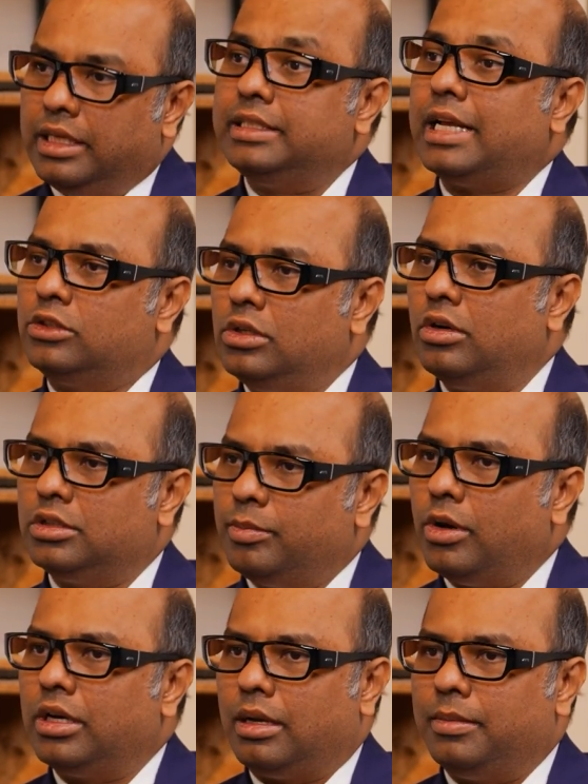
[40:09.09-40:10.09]
It's actually not
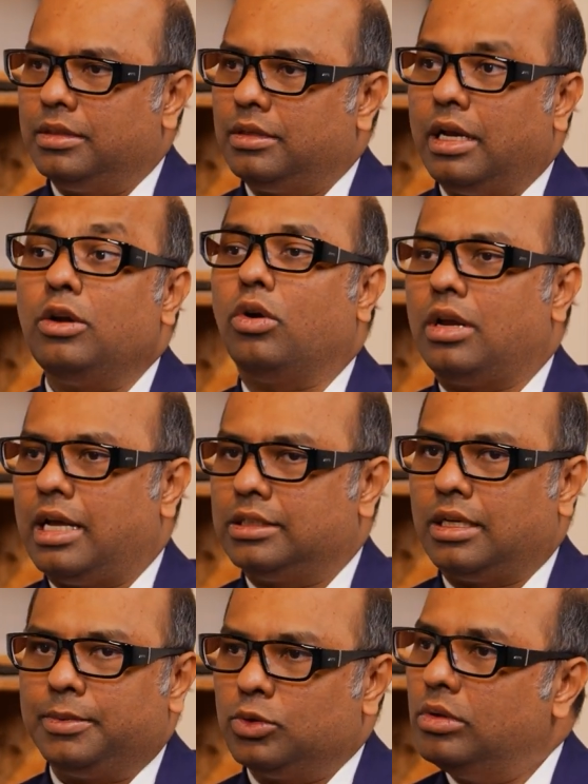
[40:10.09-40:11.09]
small cap and not
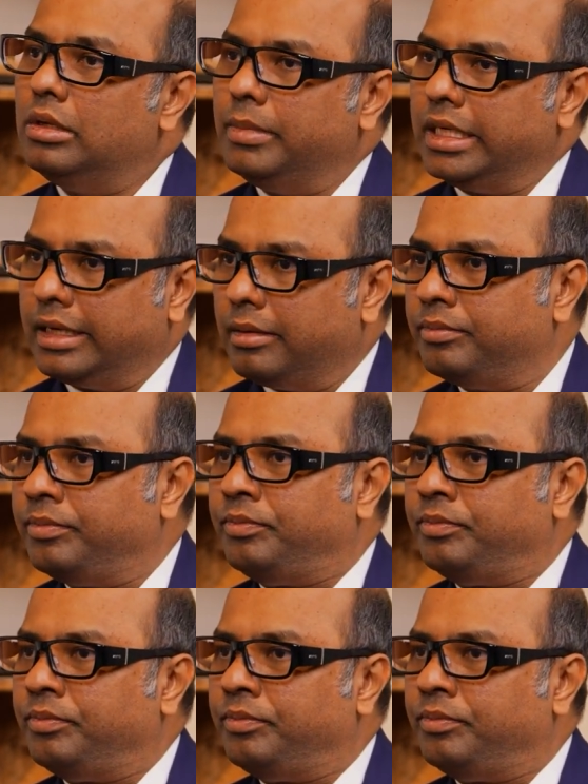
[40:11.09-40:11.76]
large cap, it's only mid cap,